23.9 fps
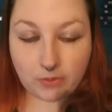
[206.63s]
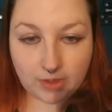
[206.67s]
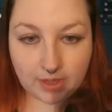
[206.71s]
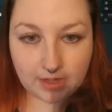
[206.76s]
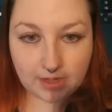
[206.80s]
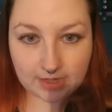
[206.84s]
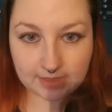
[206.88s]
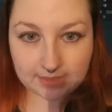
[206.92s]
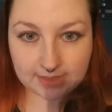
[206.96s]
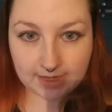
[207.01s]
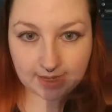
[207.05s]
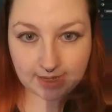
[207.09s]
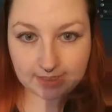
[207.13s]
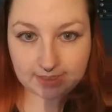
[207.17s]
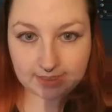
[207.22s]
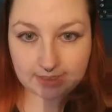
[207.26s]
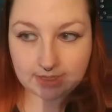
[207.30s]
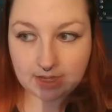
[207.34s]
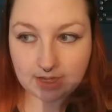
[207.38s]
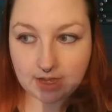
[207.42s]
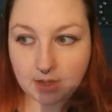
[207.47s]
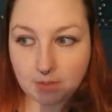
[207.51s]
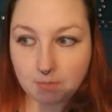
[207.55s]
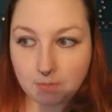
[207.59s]
kind of tidy
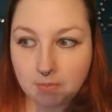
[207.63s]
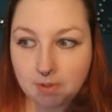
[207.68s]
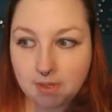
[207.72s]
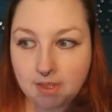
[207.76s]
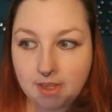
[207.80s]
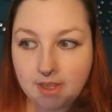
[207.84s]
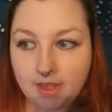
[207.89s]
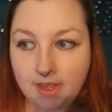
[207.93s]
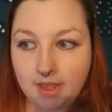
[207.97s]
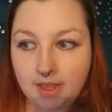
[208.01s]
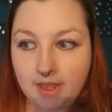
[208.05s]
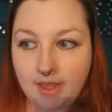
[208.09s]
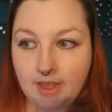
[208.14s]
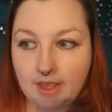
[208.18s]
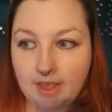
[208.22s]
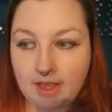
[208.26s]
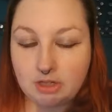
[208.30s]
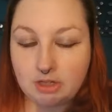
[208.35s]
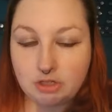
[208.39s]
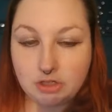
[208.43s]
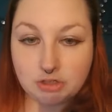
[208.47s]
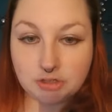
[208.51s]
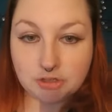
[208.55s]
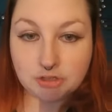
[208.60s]
up
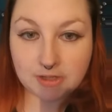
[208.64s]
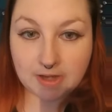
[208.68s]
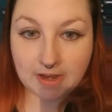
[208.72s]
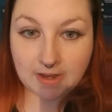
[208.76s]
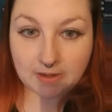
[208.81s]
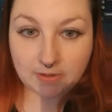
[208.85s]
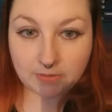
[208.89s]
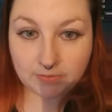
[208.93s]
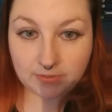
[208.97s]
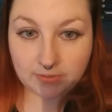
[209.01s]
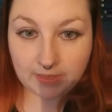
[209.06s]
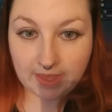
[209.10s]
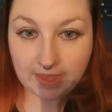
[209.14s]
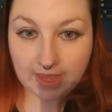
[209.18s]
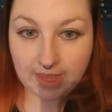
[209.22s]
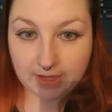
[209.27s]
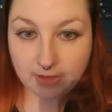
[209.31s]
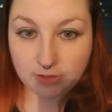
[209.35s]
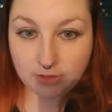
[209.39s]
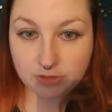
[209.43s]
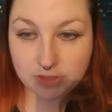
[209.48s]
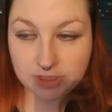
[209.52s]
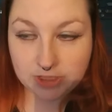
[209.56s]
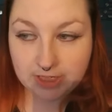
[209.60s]
and shift the
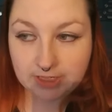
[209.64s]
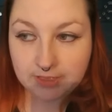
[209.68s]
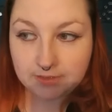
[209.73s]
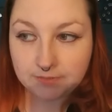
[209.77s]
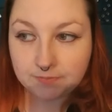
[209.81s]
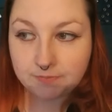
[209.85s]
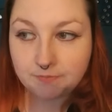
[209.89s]
energy.